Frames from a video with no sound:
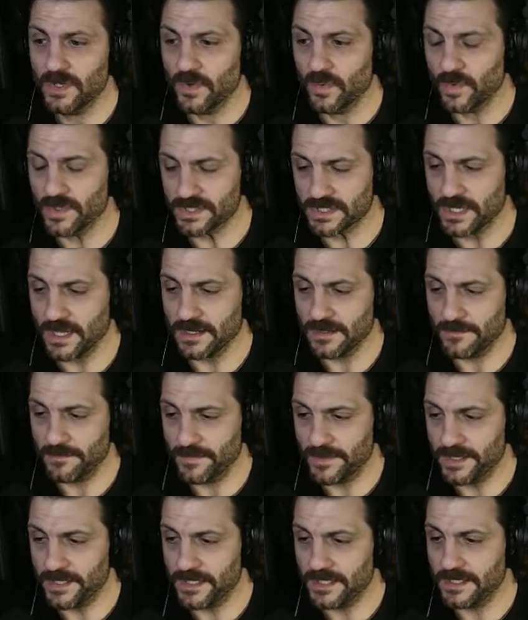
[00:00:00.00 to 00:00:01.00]
was going to
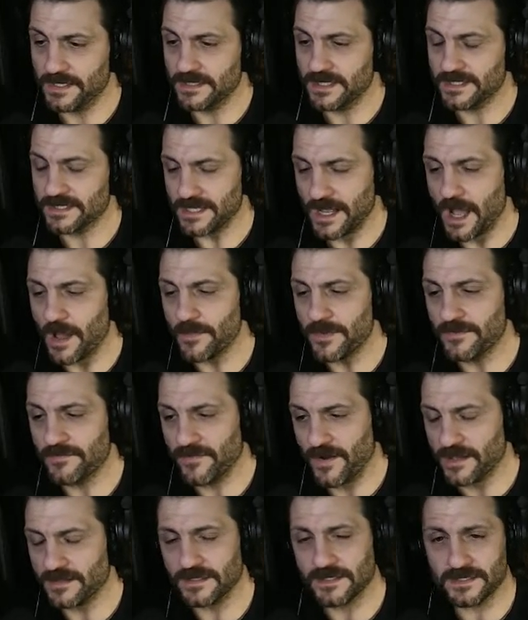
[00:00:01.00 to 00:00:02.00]
be that Tommy
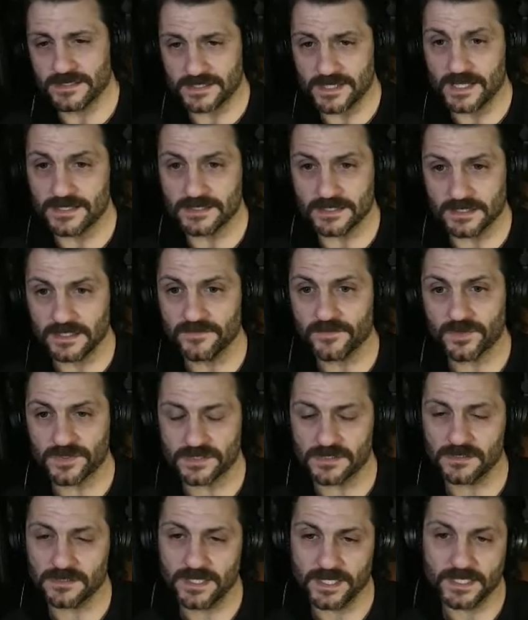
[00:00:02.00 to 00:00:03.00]
finally decides to leave
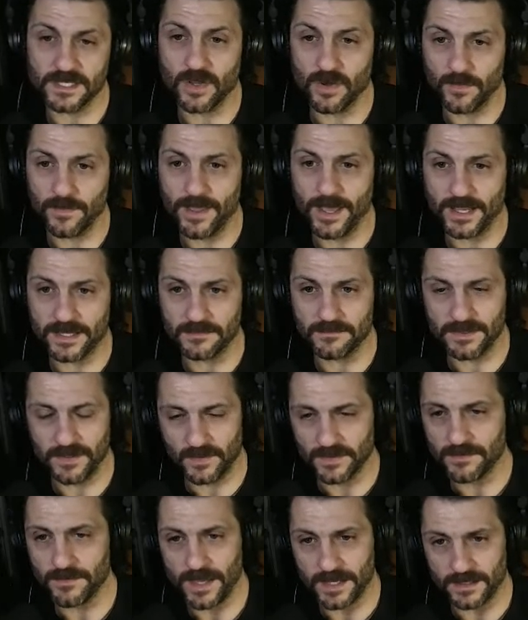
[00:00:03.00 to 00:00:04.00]
Crystal Lake and go back and be
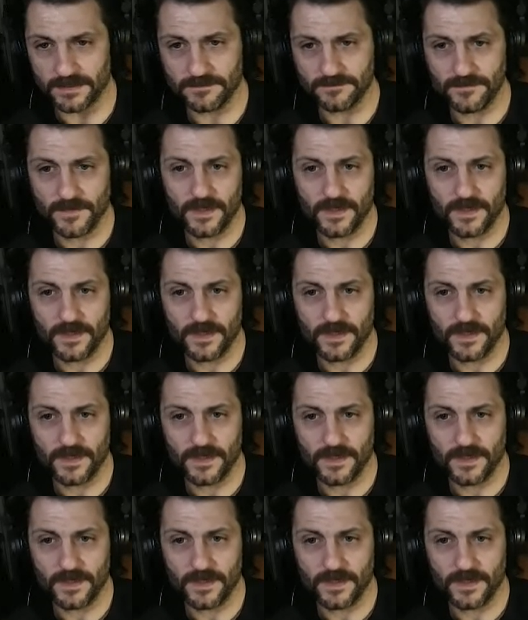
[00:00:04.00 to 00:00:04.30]
with Megan.